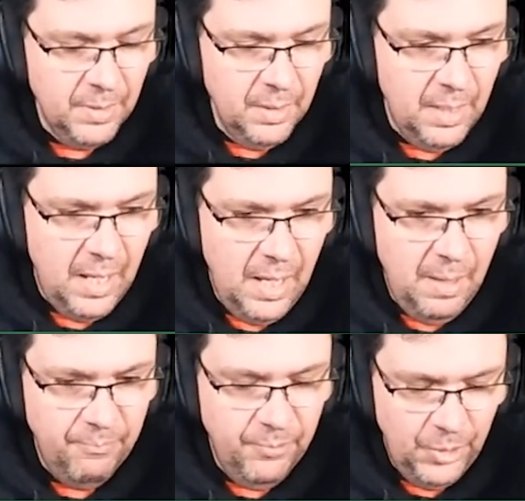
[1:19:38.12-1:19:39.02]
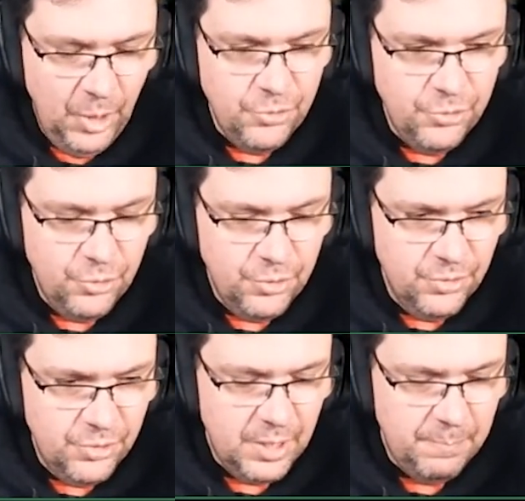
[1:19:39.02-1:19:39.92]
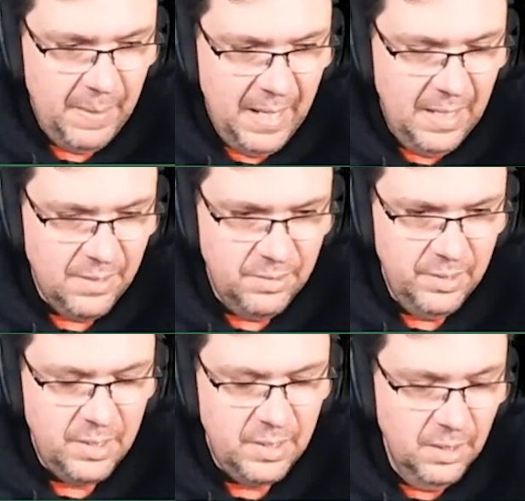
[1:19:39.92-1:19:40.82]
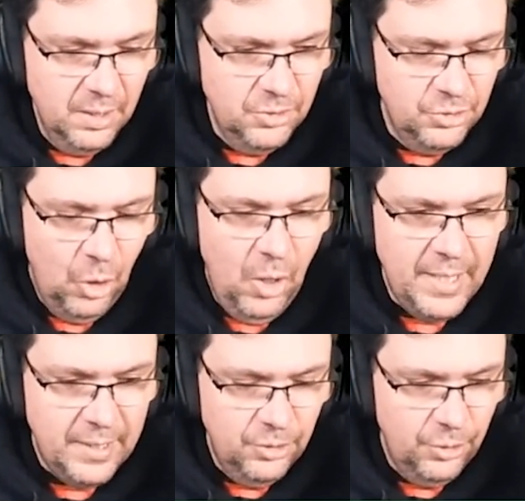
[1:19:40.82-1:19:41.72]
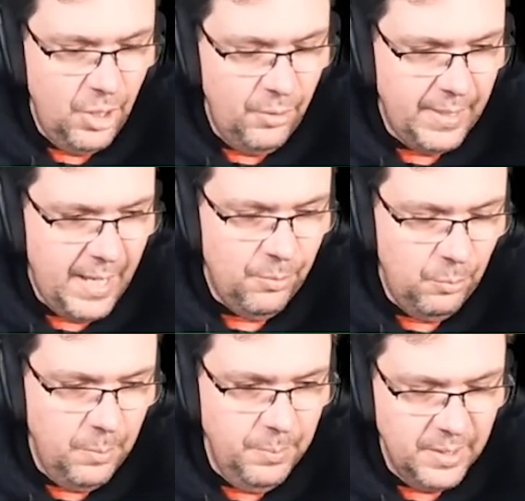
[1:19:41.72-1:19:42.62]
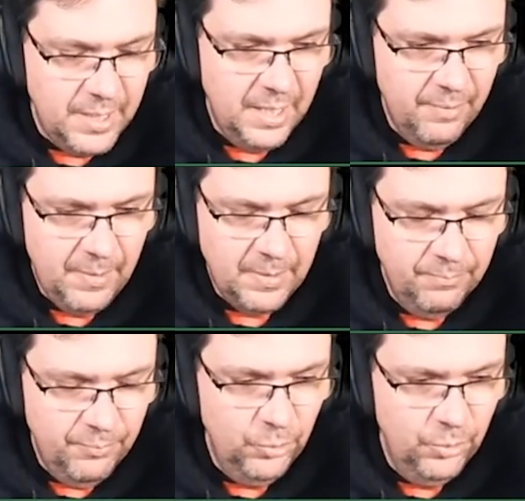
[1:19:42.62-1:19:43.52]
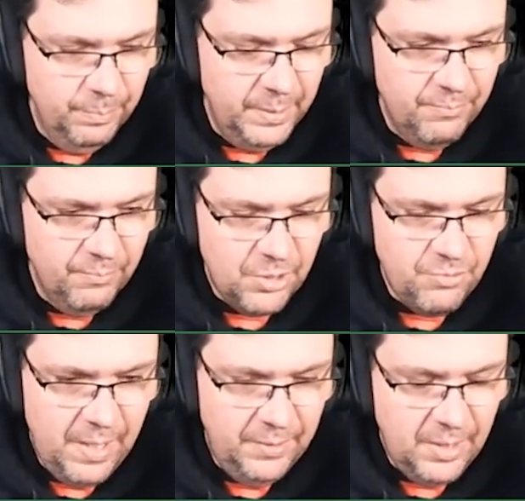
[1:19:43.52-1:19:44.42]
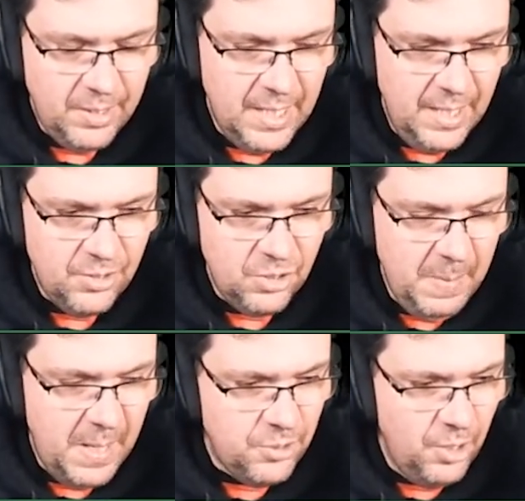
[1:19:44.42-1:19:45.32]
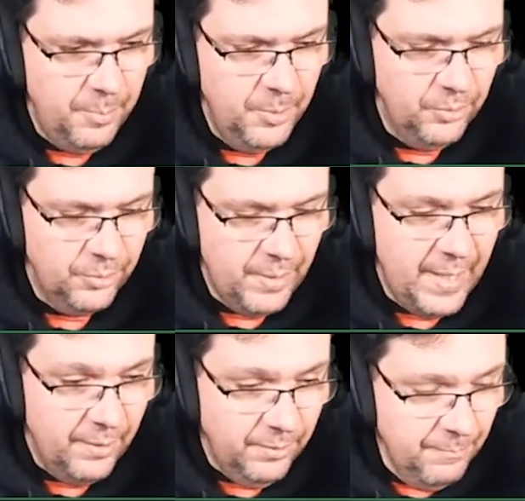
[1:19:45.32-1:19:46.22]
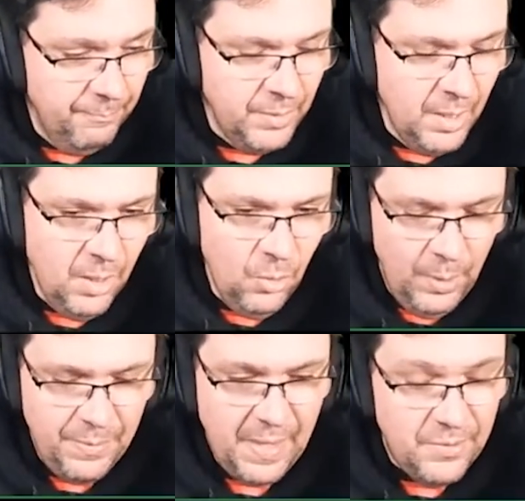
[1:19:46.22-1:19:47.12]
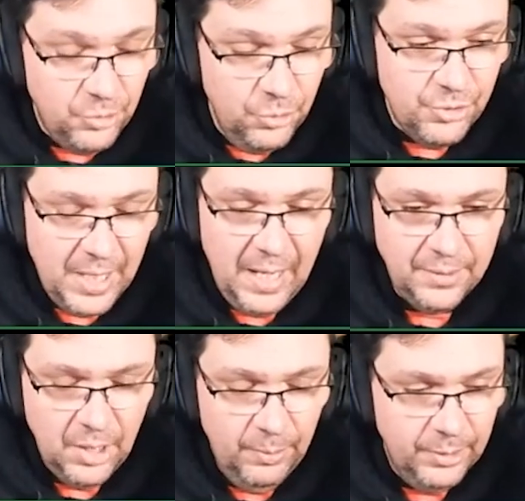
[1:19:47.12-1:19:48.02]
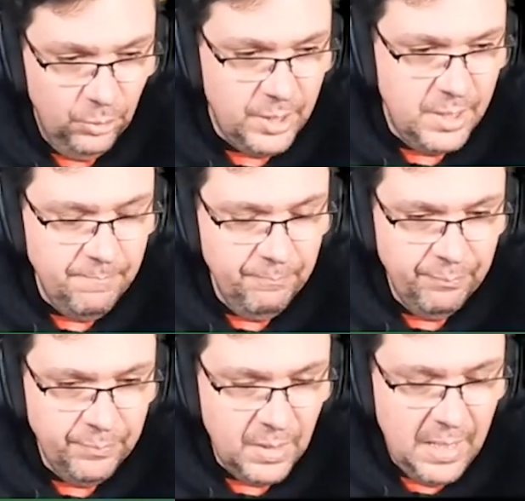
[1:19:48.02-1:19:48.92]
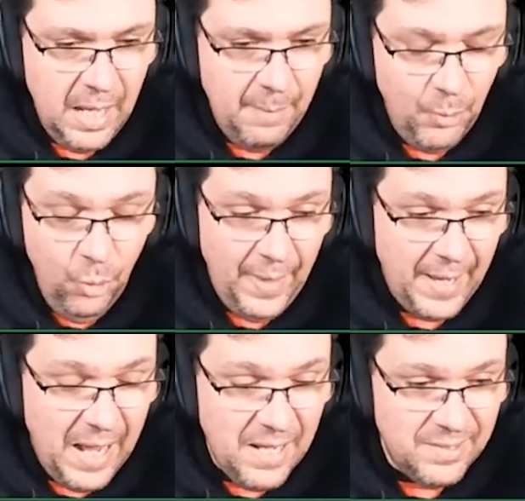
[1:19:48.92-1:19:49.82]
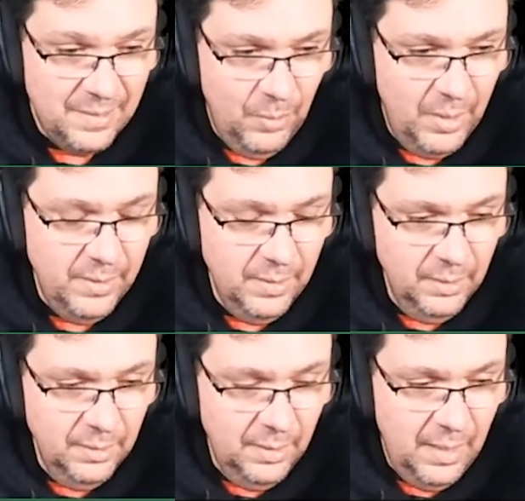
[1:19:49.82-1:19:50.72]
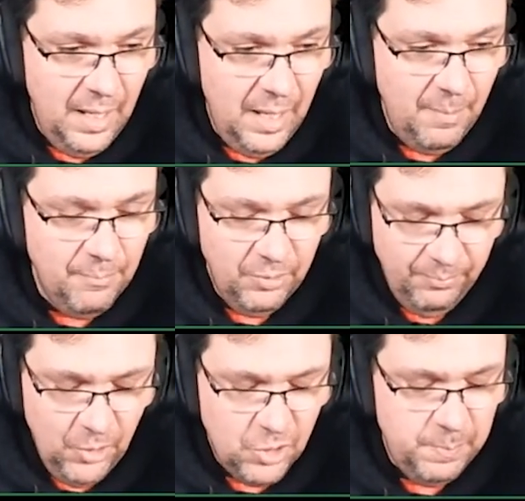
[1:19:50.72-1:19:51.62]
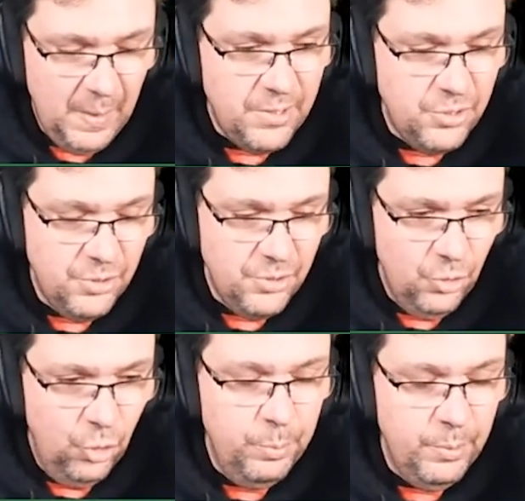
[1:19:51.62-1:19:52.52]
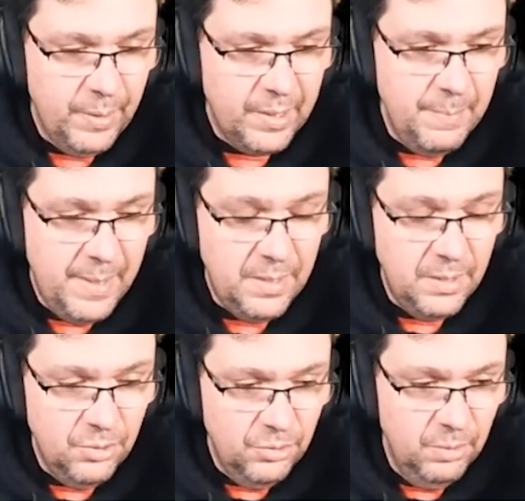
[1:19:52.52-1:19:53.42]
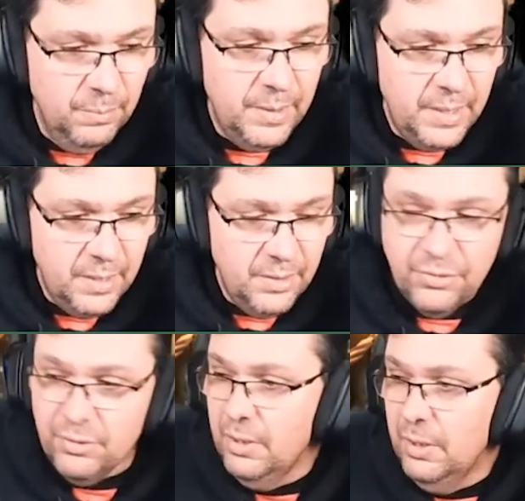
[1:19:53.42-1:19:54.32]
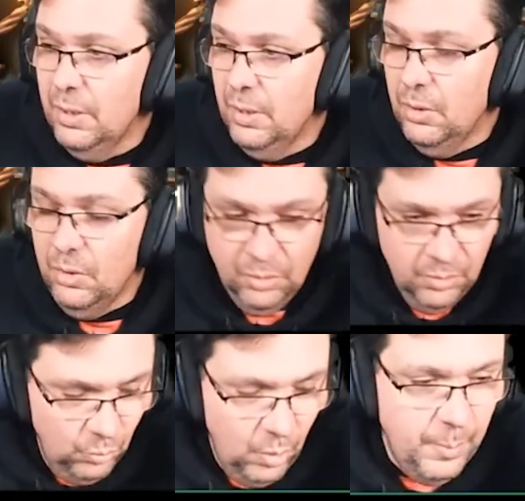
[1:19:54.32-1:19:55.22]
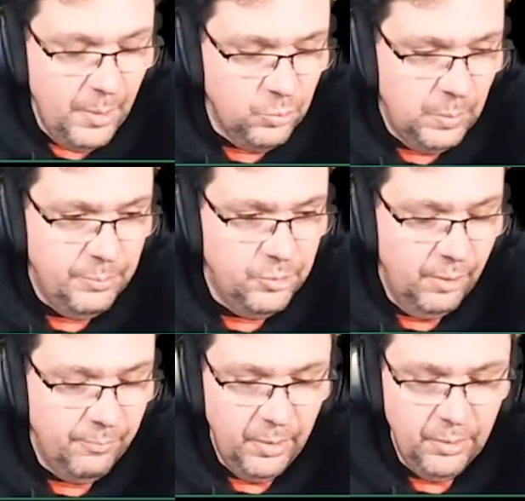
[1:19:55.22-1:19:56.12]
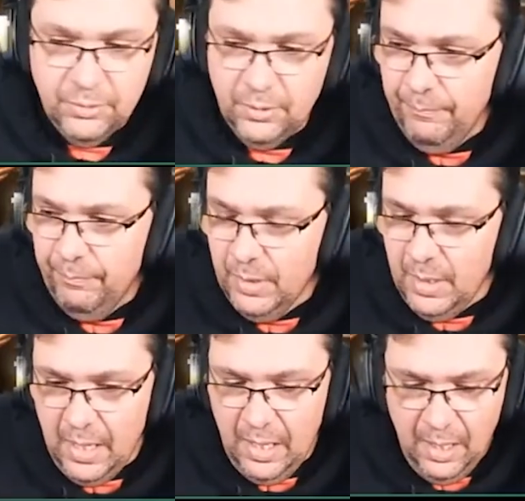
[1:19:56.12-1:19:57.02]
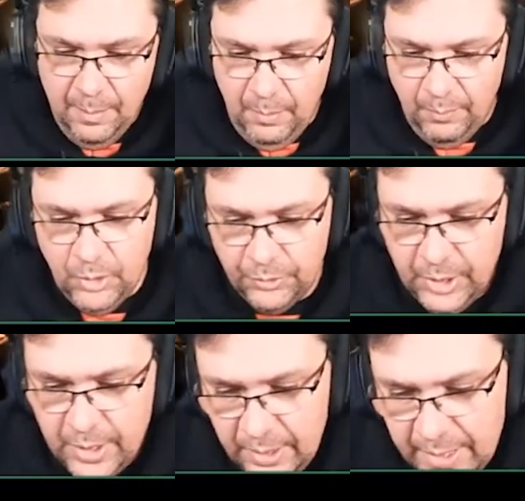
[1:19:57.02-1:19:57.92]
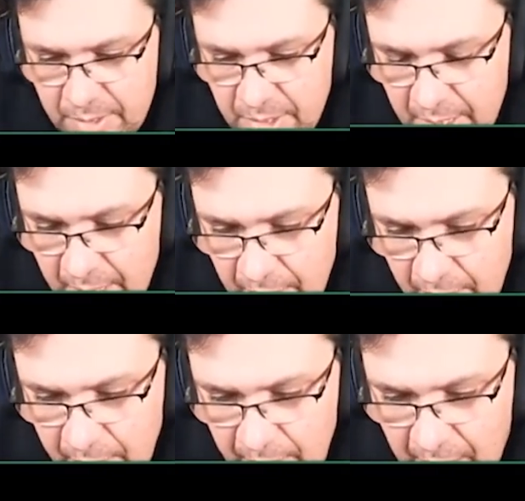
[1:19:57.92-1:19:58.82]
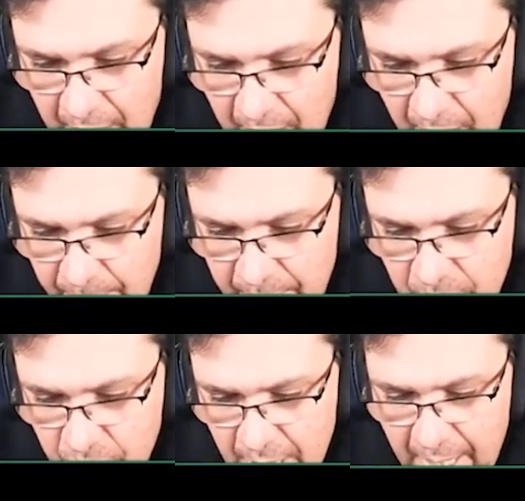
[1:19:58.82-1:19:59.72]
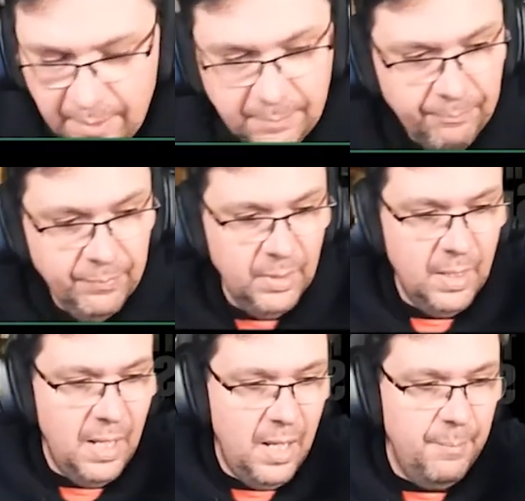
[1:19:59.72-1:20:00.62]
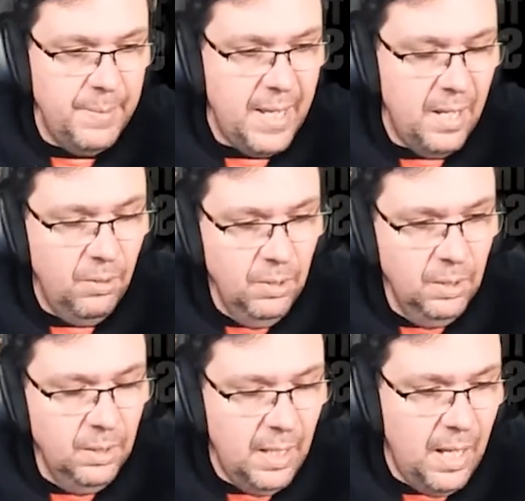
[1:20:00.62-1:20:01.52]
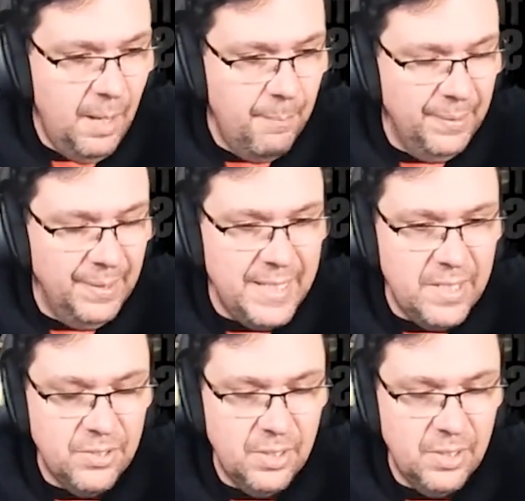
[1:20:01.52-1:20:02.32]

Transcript: um, for those who can stick past the dying and not knowing how to open a can of fucking food and being frustrated that you can't just smash it open on the ground, when they do start going looking, um, or they are someone um, the first place you should all be recommending to them is Wobo's website, folks. Um, I've got the links here um, in chat um, now. Um, please,